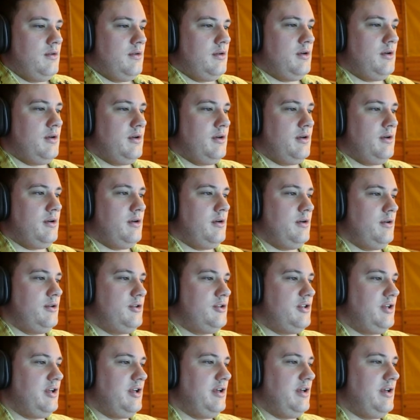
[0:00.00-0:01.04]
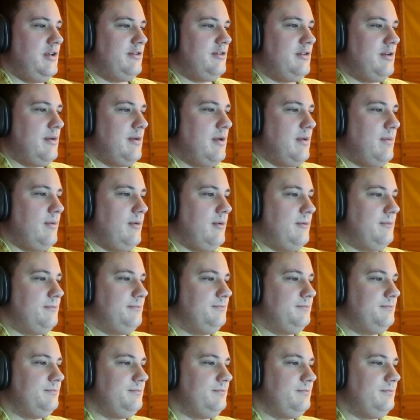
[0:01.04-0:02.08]
Oh, geez, so many people.
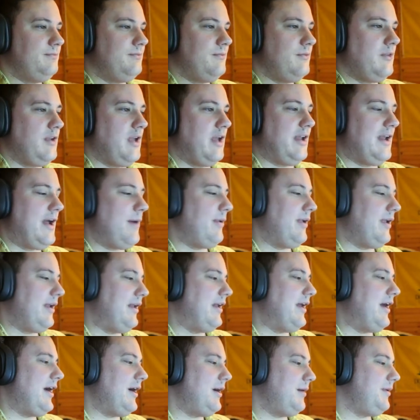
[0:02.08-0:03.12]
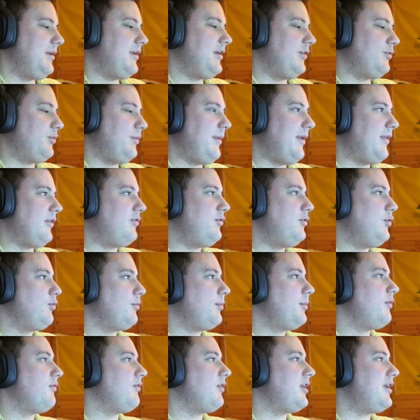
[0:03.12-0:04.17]
And now because we made this new
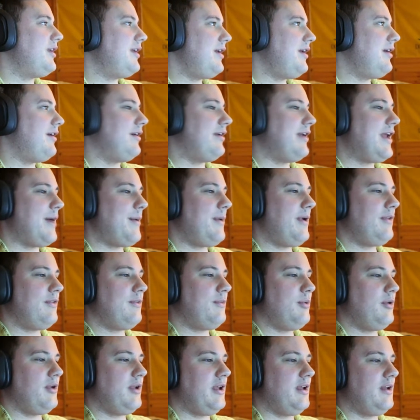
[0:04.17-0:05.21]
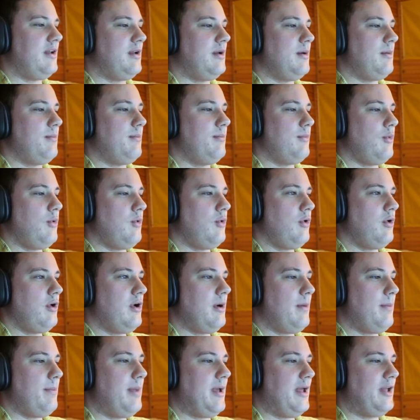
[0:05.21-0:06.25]
room over here, now we have to put in
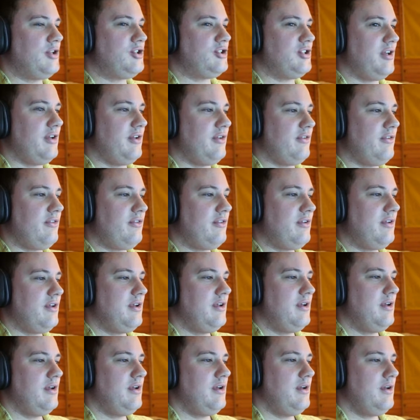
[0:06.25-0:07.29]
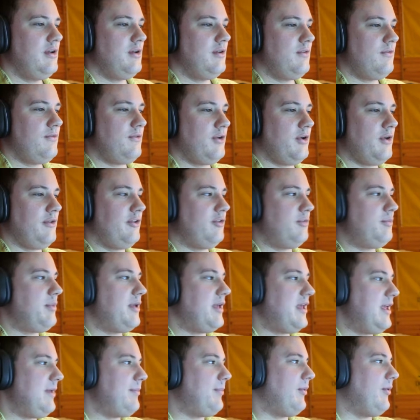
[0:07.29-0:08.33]
more benches for all these
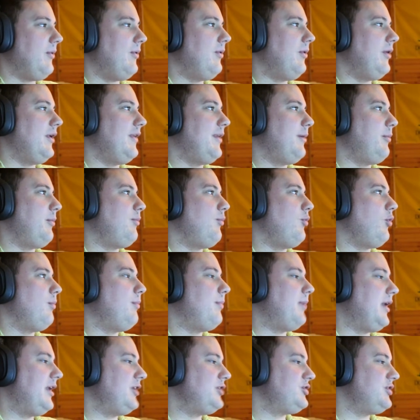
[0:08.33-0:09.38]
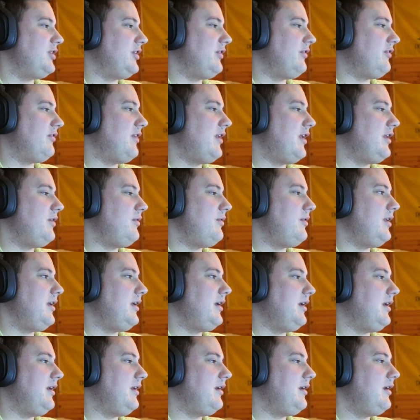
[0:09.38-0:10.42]
people, and then more benches, then you
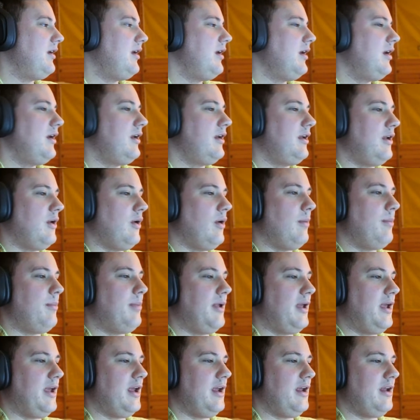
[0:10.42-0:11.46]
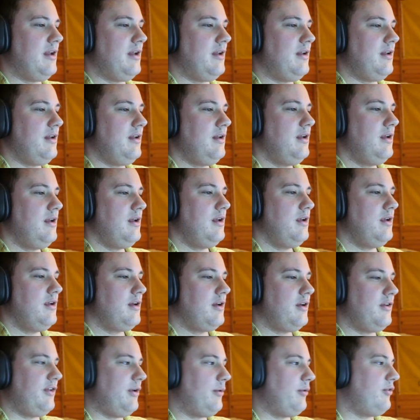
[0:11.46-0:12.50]
need, you know, a bin,
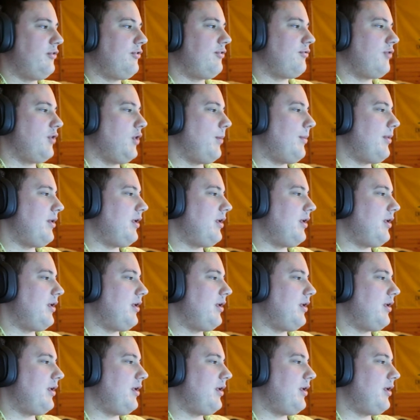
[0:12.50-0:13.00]
because they always throw up